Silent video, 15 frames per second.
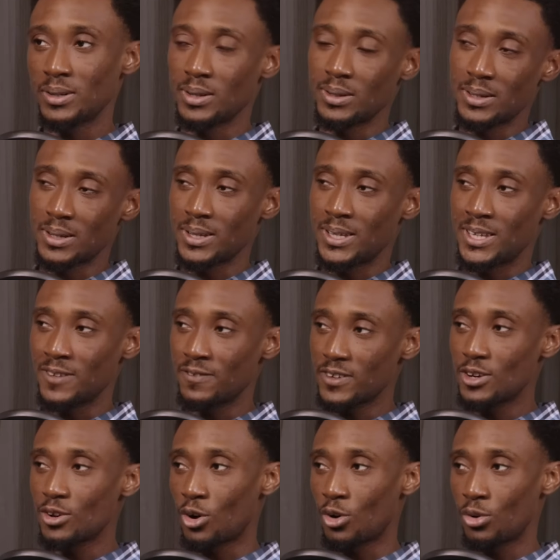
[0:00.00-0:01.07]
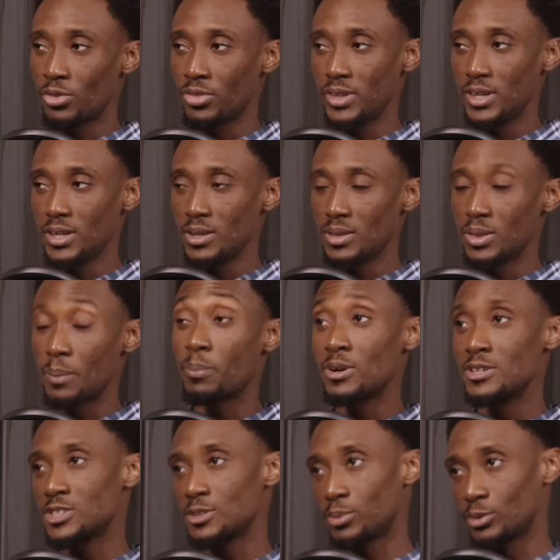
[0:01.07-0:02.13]
given all the
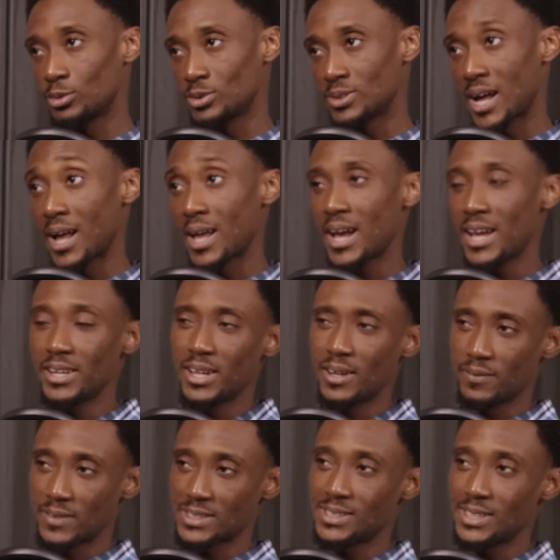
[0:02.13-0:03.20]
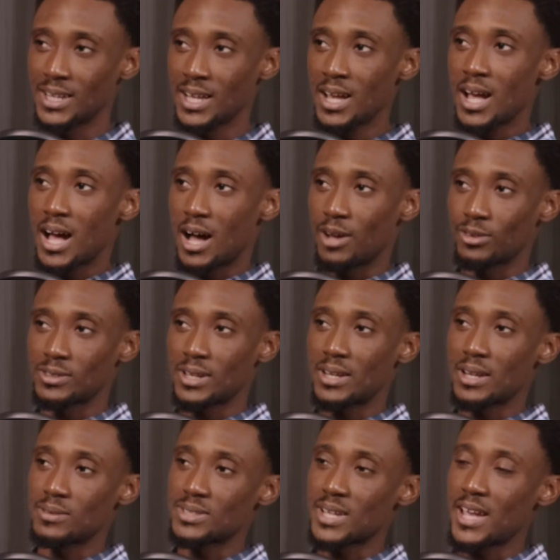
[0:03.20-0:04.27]
principles that guide their investing, how does that not tie
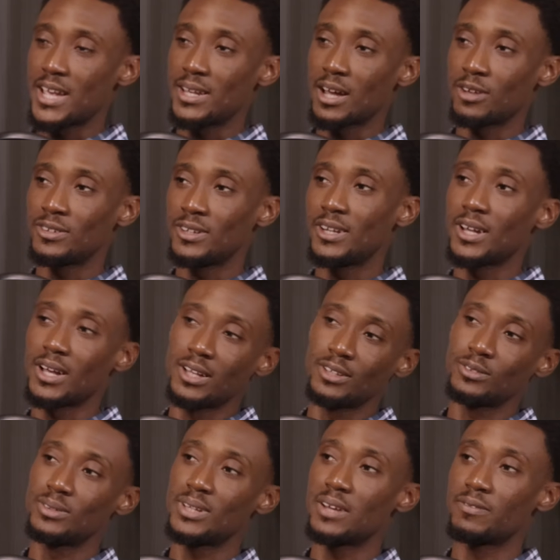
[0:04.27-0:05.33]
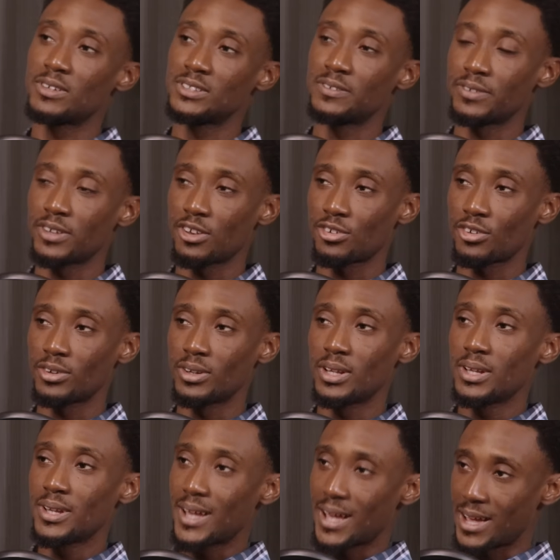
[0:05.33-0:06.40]
in? How do they not handle diversification
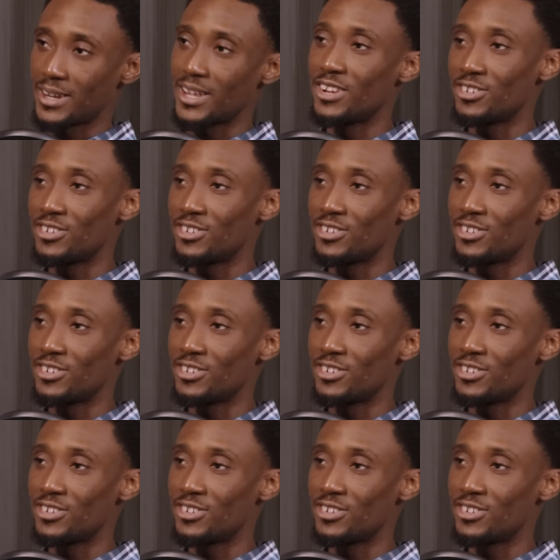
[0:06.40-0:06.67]
and hedging?